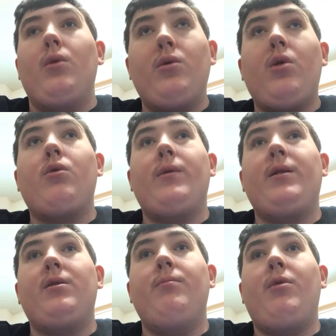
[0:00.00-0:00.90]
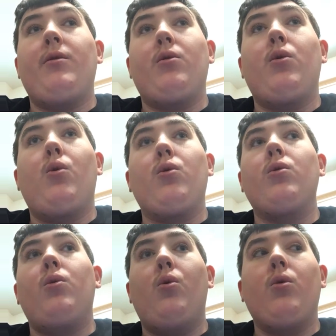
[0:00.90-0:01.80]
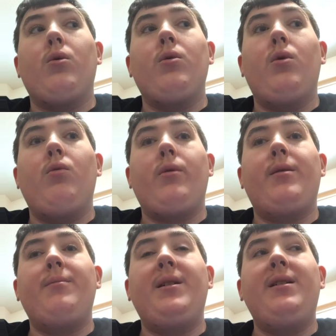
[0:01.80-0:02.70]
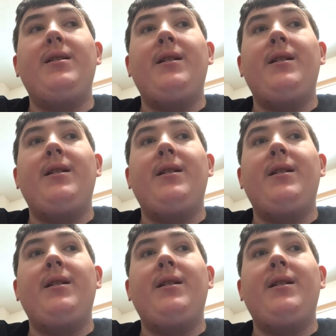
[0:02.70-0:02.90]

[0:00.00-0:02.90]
not going to bother or worry me,